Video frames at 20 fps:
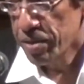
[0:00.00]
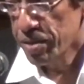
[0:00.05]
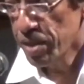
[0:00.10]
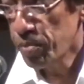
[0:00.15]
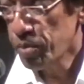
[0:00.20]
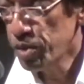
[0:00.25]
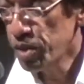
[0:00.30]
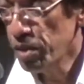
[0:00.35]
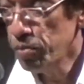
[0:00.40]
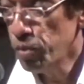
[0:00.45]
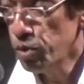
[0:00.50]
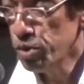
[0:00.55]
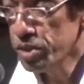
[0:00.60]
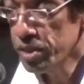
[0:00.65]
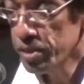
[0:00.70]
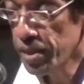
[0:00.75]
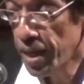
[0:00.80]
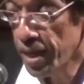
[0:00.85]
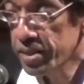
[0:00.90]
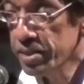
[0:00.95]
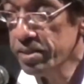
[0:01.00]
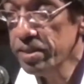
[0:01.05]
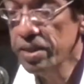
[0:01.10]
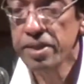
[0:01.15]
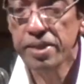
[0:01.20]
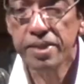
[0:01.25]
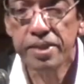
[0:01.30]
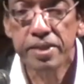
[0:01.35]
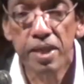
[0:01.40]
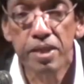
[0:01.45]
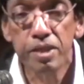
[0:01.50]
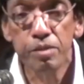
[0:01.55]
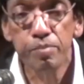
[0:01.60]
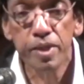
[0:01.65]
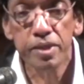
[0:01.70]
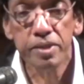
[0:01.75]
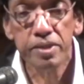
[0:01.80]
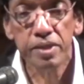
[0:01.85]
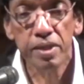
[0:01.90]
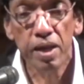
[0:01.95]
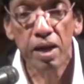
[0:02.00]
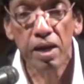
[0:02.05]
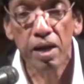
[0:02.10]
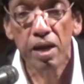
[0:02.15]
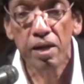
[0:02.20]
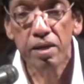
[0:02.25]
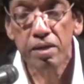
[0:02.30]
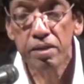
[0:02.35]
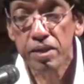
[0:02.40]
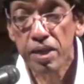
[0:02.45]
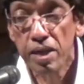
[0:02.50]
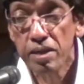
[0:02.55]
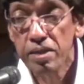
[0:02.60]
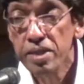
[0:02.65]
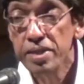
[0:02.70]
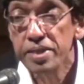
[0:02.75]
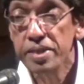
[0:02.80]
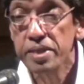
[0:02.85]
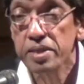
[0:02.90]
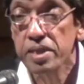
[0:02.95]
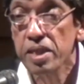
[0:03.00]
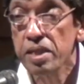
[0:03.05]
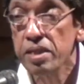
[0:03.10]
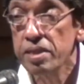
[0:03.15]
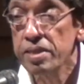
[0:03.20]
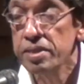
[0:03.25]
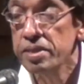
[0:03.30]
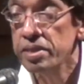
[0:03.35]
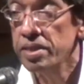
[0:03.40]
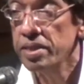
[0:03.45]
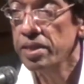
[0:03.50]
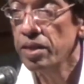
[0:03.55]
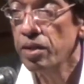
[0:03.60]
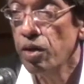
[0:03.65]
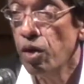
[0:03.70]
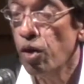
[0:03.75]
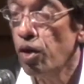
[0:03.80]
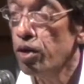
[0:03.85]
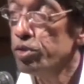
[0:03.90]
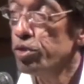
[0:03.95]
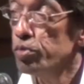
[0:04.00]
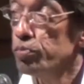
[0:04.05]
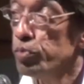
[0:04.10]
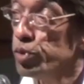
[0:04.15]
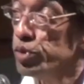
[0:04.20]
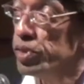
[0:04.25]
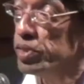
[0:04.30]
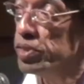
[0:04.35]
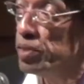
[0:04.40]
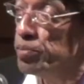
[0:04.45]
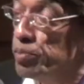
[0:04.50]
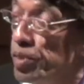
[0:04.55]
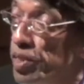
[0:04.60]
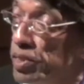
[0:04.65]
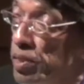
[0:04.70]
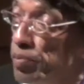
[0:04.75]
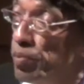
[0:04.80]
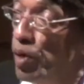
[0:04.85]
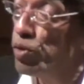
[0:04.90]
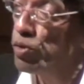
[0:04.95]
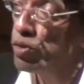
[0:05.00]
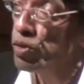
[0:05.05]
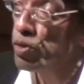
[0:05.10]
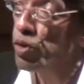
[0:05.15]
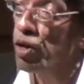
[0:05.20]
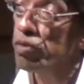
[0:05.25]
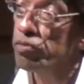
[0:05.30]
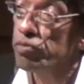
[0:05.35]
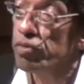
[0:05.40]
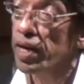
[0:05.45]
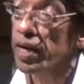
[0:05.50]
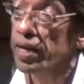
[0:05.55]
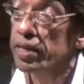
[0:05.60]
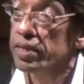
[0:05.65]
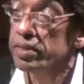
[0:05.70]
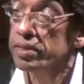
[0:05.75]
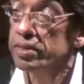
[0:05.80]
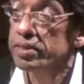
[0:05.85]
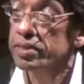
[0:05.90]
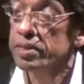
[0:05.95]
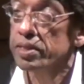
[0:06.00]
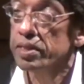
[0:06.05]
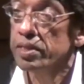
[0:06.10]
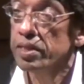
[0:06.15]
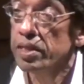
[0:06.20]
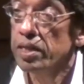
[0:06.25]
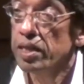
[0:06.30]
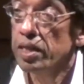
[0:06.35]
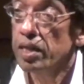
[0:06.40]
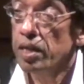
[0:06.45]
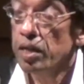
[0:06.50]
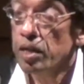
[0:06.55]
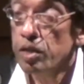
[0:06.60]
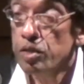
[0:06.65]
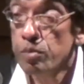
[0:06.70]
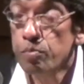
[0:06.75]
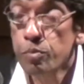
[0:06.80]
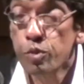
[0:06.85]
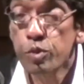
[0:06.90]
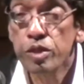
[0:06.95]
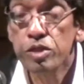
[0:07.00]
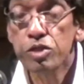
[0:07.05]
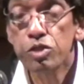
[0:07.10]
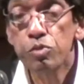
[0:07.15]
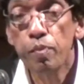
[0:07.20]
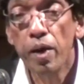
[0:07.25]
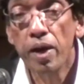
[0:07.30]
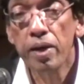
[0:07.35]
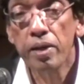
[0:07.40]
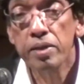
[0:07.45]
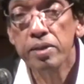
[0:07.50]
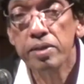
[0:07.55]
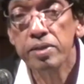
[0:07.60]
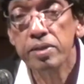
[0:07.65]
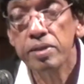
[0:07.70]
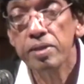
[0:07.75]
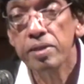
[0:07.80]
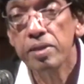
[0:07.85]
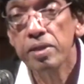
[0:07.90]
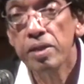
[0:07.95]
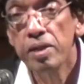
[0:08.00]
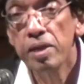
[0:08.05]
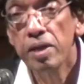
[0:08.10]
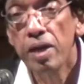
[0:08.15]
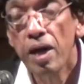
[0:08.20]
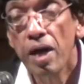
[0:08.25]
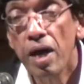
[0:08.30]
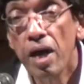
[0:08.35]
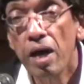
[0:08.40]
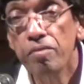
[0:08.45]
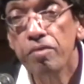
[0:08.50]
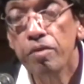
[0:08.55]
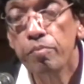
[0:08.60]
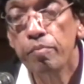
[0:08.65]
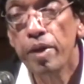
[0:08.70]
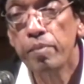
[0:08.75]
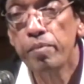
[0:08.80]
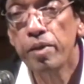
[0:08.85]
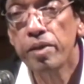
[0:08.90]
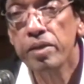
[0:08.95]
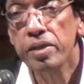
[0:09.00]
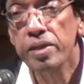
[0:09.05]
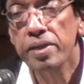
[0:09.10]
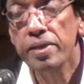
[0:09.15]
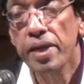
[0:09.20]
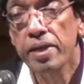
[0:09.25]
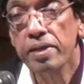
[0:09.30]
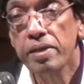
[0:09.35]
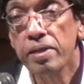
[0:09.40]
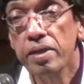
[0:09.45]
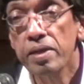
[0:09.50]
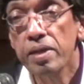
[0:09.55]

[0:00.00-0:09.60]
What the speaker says: Some of the most nationalist elements in our country are religious clergy. Although Buddhism is about non-violence, the Buddhist monks have a memory that